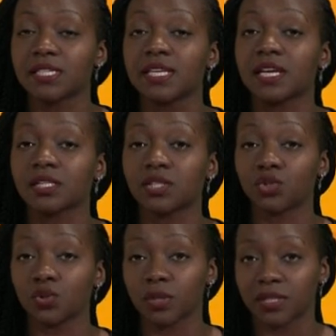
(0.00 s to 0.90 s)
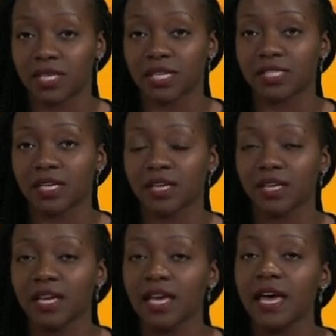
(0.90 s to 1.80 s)
in textual data,
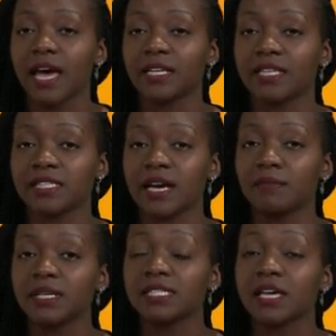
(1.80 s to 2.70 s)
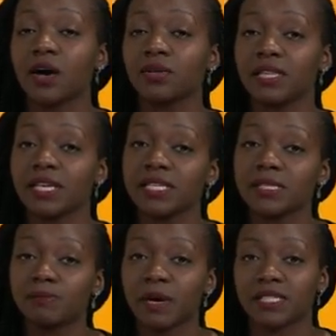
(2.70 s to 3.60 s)
and determines how
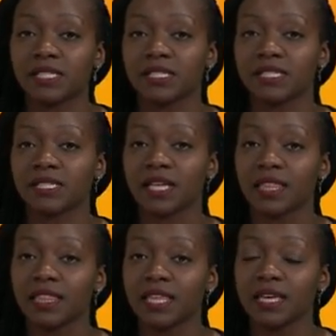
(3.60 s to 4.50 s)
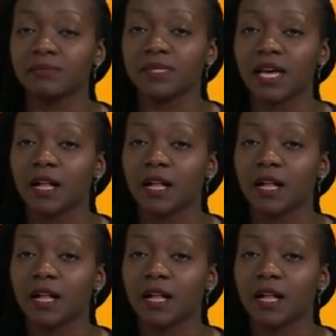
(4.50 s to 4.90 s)
these patterns and themes